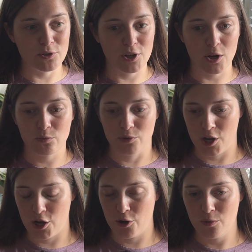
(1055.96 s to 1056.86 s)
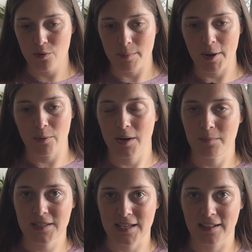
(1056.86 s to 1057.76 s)
don't know about what
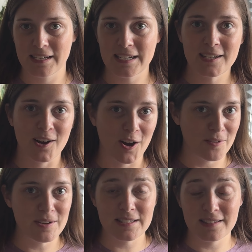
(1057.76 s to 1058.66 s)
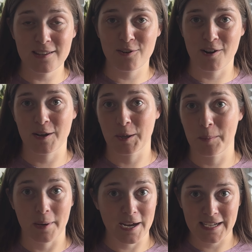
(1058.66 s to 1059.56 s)
I'm selling, obviously they're not gonna
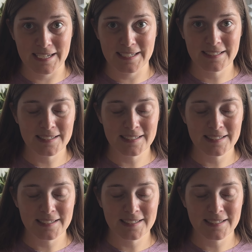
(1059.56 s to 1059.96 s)
buy it.